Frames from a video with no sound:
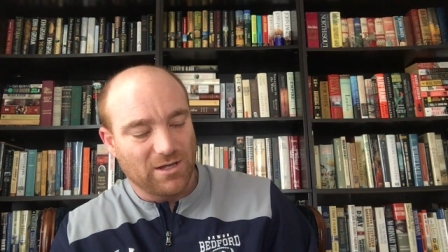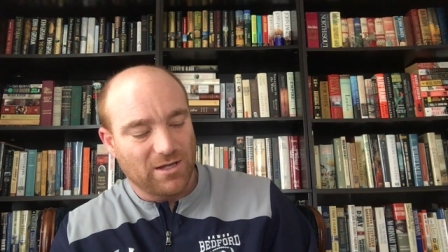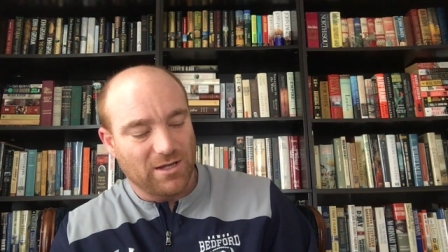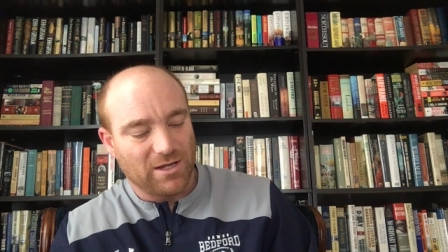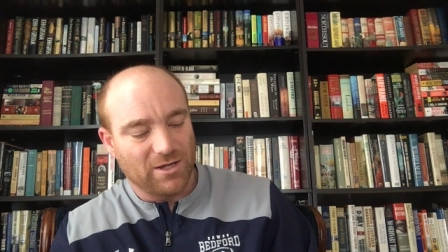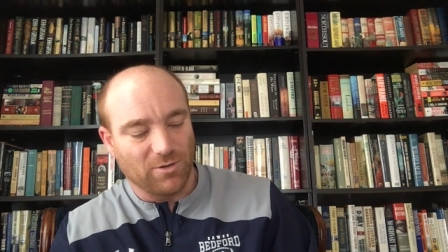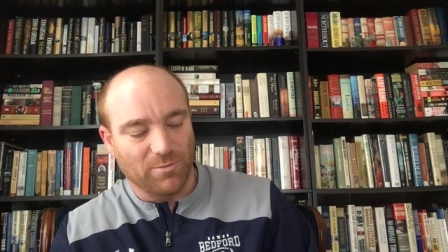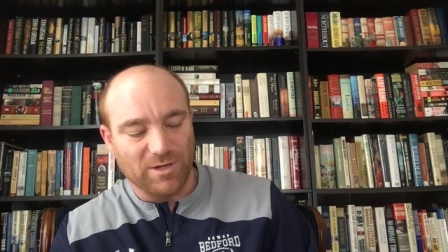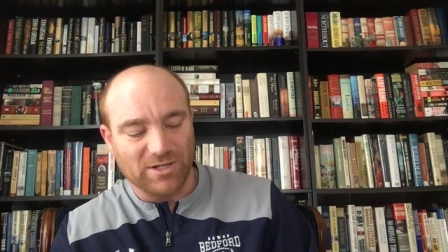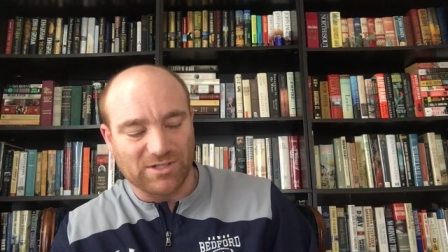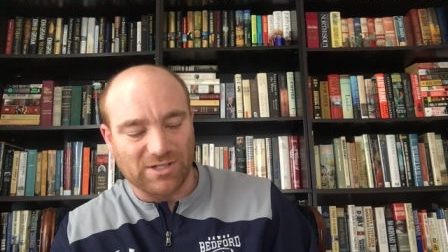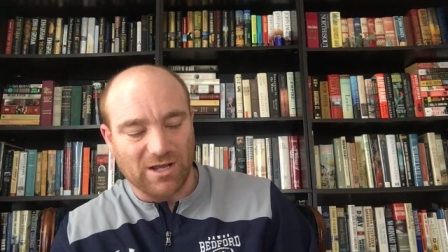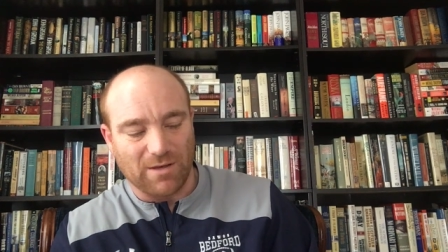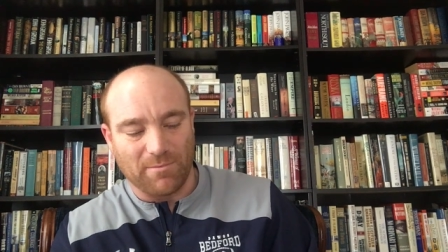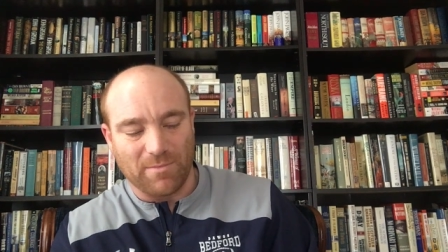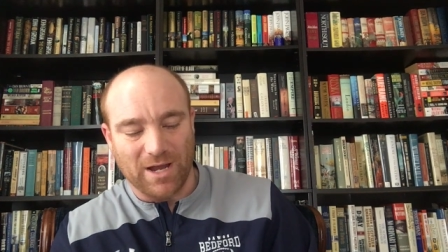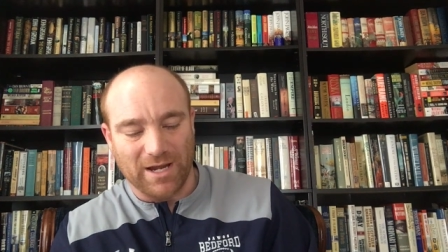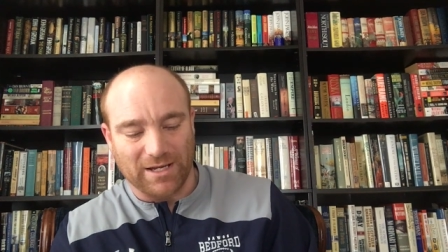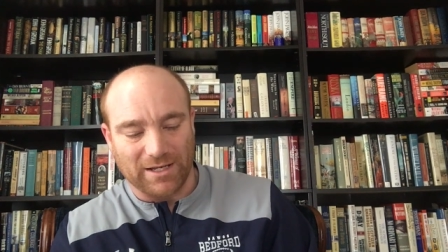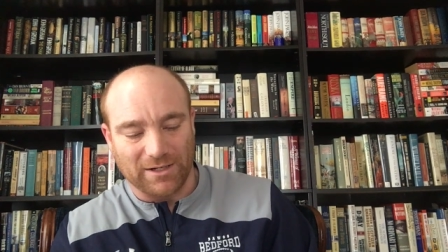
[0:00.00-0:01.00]
it'll be
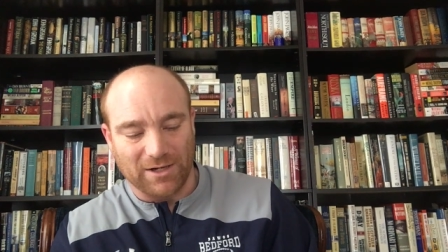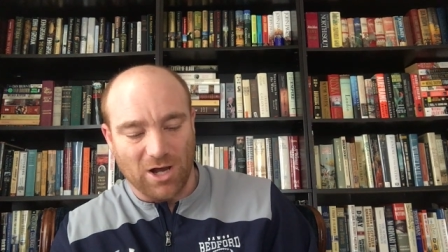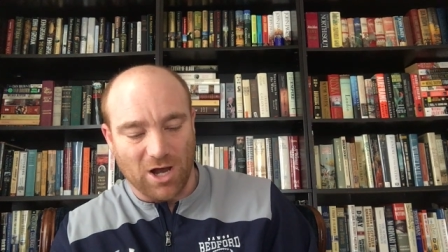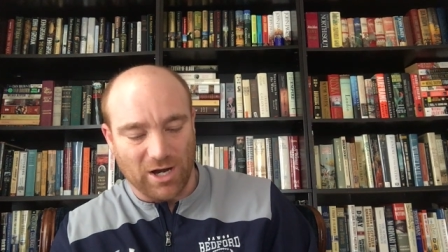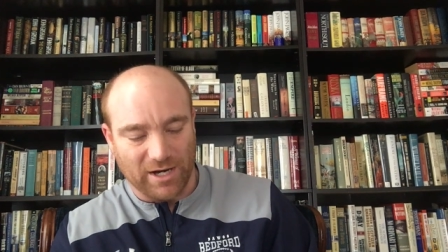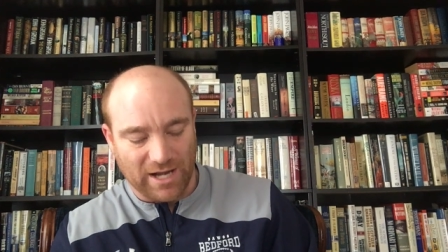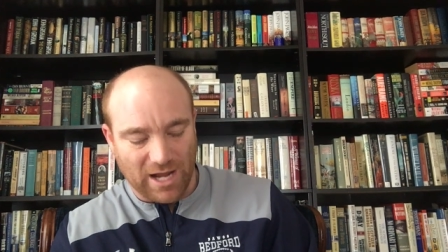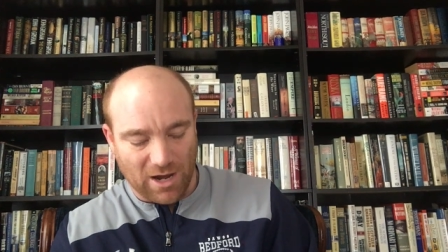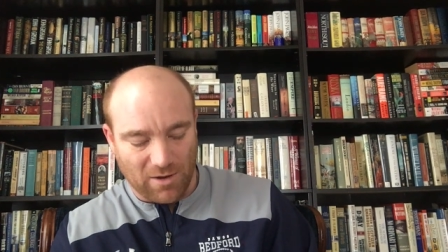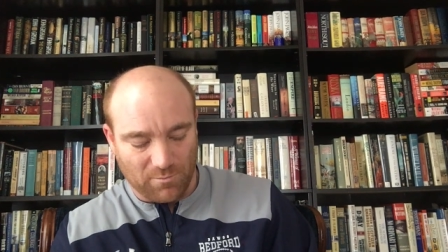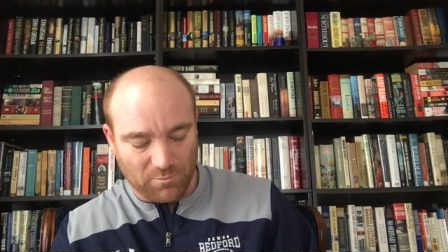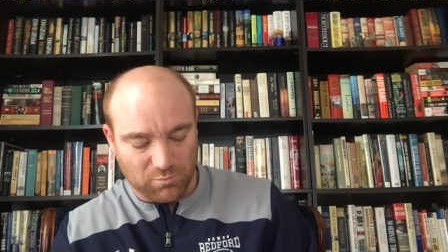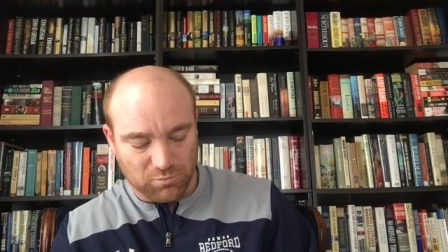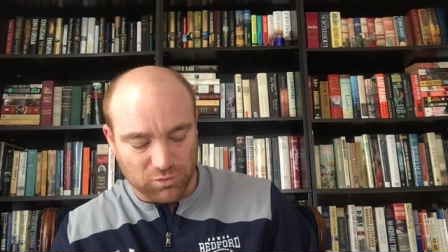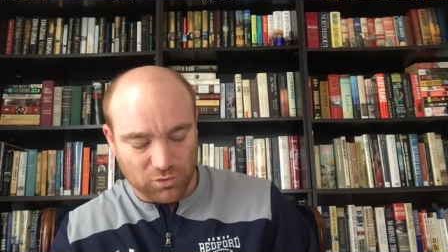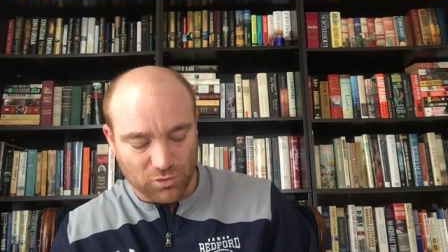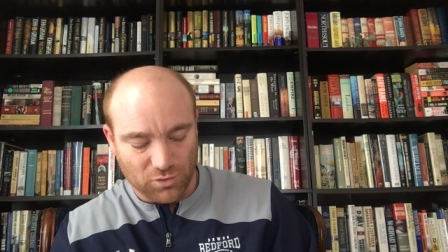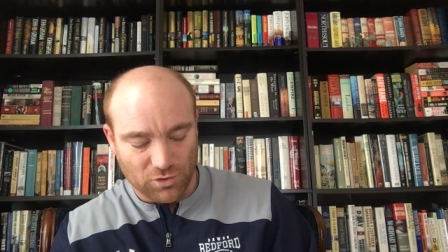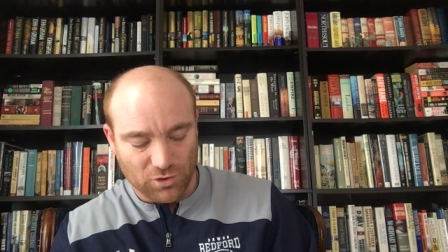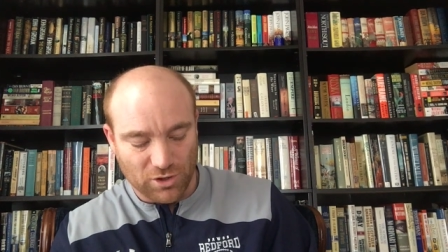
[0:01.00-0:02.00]
something I can knock out
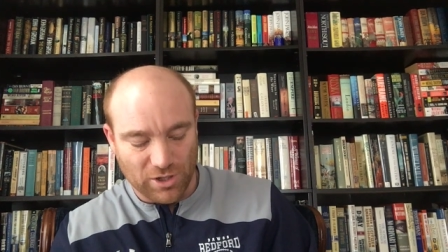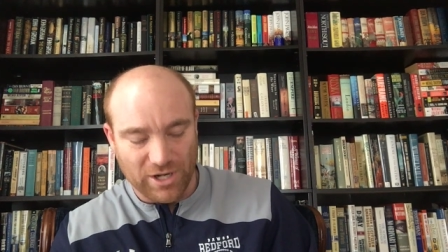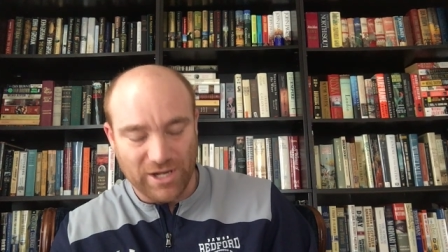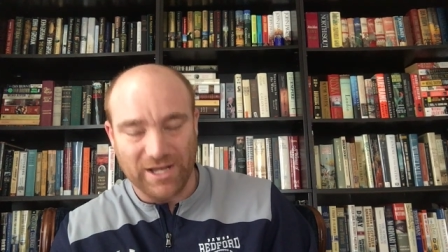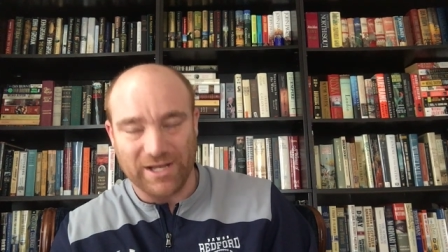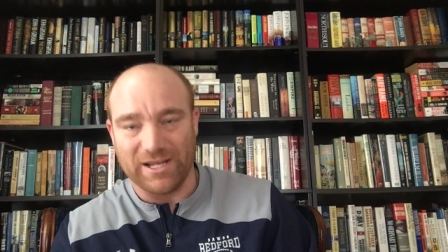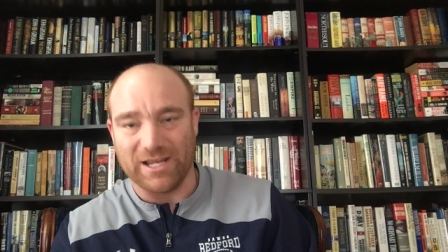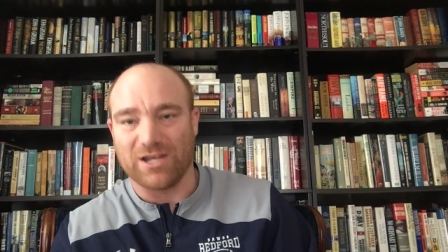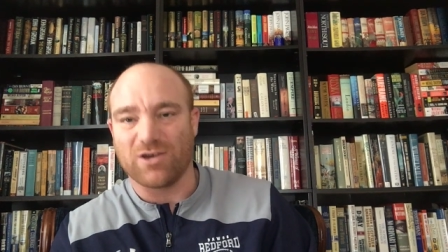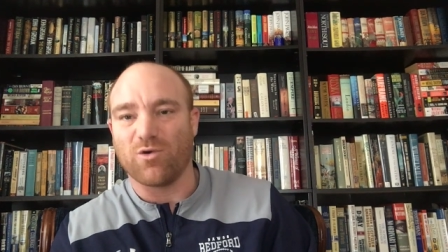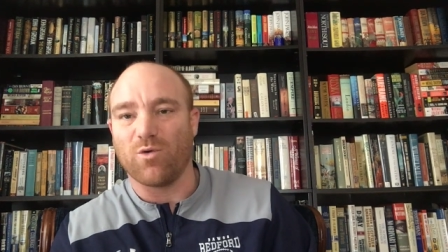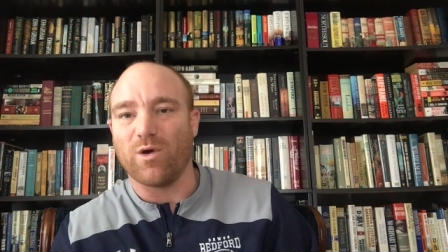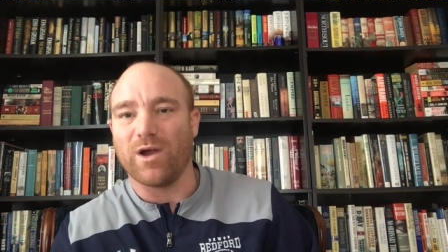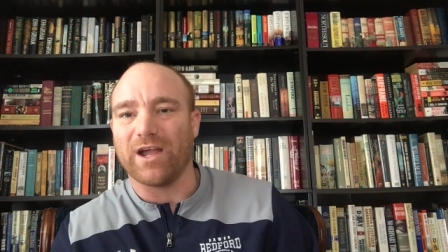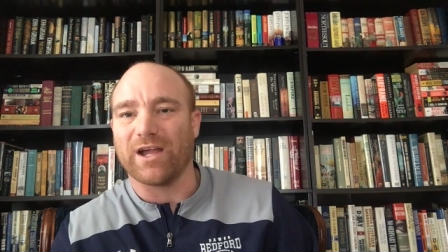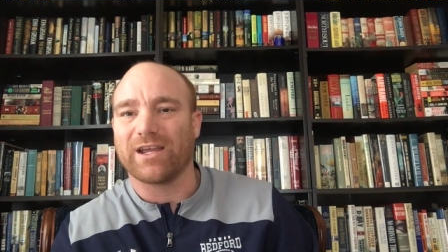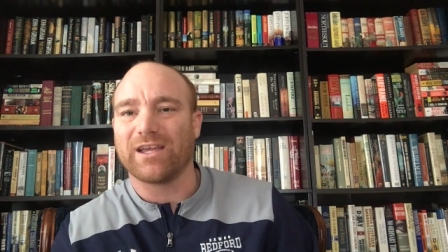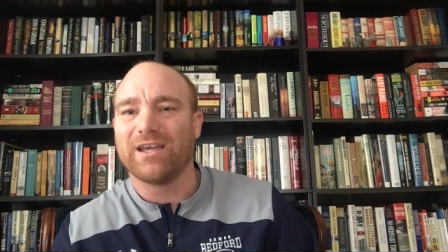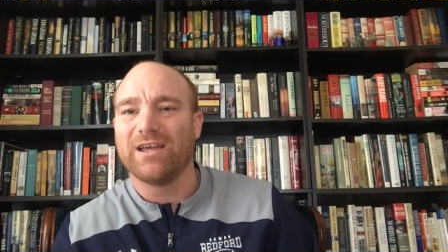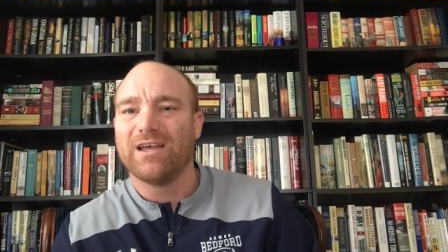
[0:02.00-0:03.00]
pretty
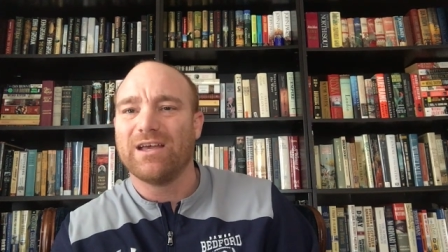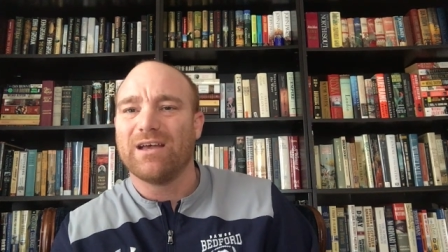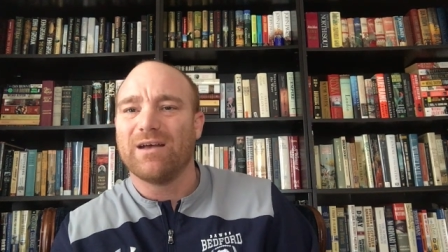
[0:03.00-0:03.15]
quick.